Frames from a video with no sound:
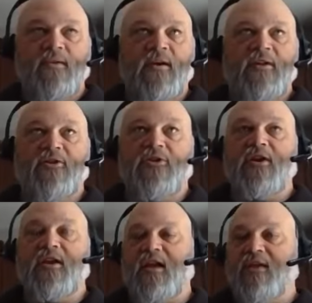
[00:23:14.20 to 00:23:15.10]
Right, you're
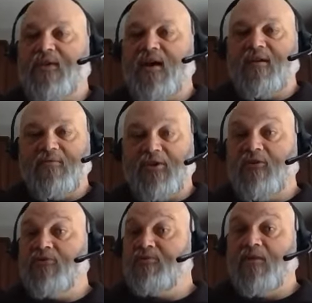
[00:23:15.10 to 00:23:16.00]
going to get that
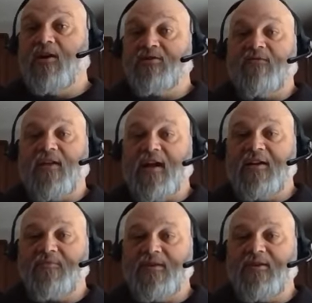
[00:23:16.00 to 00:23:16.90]
Hughes muzzle
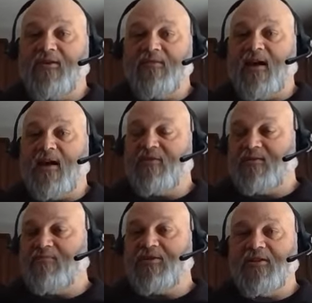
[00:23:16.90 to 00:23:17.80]
flash we talked about,
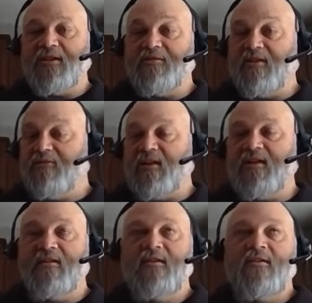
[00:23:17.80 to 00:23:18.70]
especially in low
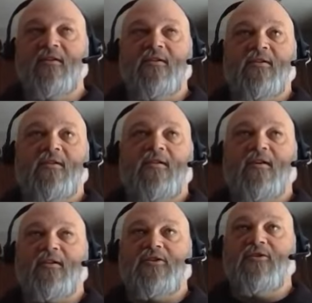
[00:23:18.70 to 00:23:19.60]
light.
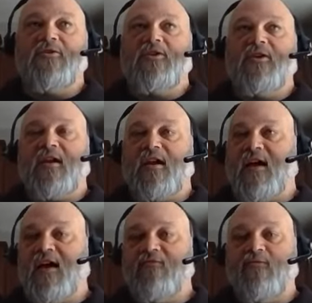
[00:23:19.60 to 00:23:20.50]
Uh, you're going to
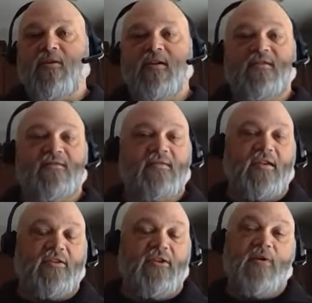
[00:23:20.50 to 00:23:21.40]
have what?
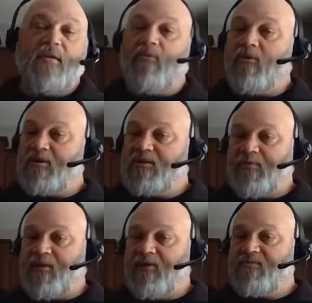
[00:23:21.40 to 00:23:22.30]
And you have more
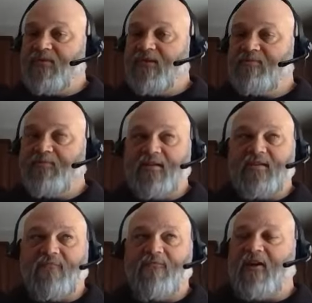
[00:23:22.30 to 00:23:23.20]
experience with this, but is
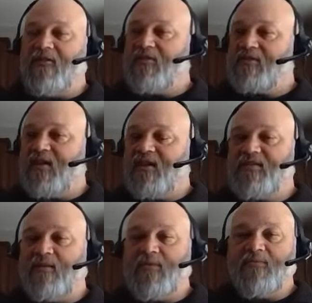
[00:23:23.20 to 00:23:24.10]
it fair to say
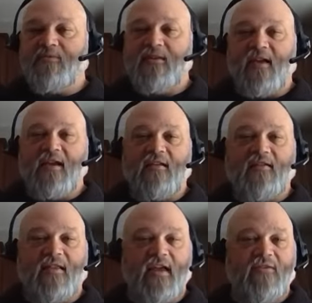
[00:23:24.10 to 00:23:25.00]
something between like an
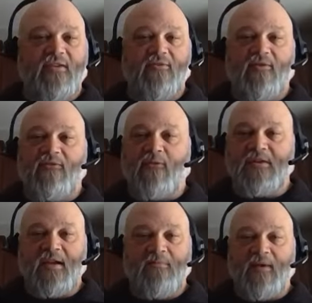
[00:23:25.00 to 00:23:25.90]
eleven to a
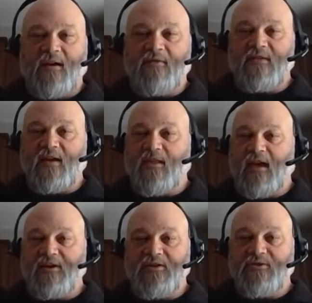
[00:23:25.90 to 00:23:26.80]
fourteen pound double
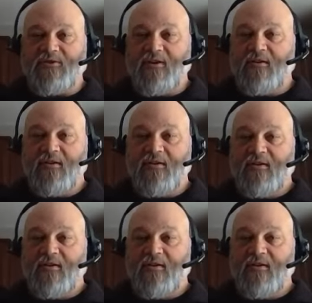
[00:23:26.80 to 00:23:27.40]
action trigger